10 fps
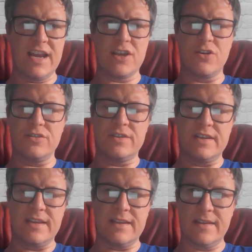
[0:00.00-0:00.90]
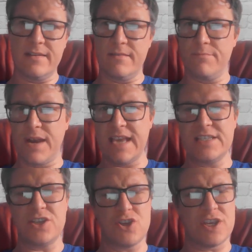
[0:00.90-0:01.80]
good
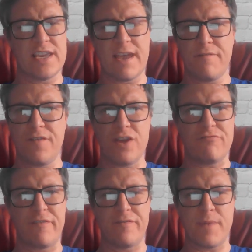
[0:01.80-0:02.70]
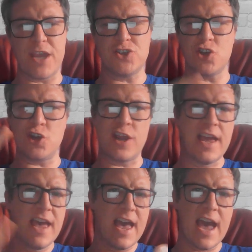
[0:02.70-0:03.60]
places you can get further information.
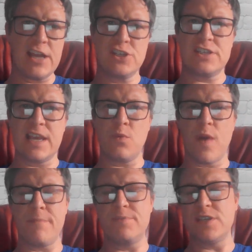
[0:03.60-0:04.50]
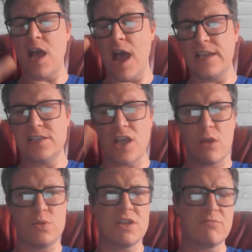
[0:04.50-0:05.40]
HC websites,
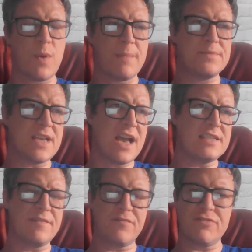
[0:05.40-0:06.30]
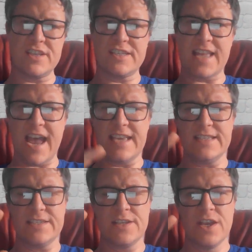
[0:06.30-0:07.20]
OSHA websites if you're in the
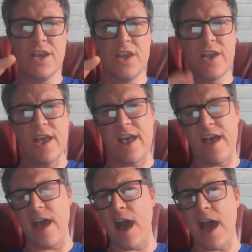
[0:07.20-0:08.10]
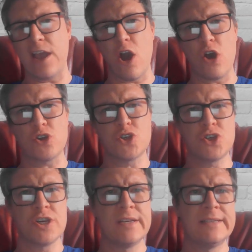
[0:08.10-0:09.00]
States,
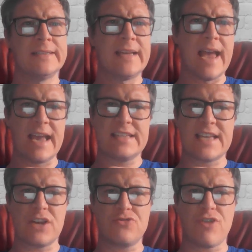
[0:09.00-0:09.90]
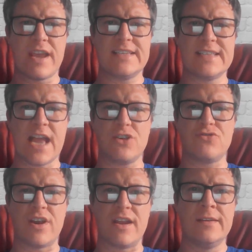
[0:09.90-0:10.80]
IOSH, etc.,
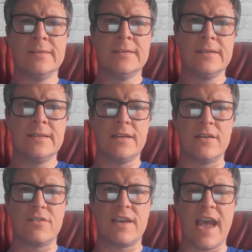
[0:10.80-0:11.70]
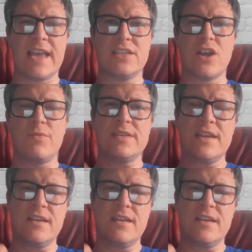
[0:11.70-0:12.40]
etc. Okay, so